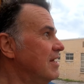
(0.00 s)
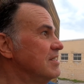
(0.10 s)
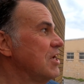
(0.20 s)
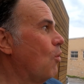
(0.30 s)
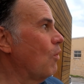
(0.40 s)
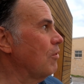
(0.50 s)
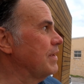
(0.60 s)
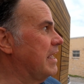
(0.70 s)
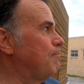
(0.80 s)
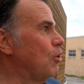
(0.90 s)
So we're
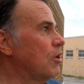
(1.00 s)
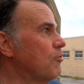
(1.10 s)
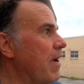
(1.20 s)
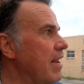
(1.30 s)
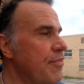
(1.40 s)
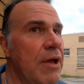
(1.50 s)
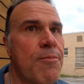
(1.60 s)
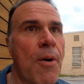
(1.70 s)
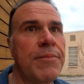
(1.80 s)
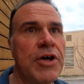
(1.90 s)
going to keep looking around. I think
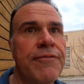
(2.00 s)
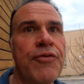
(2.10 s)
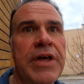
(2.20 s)
we're probably done for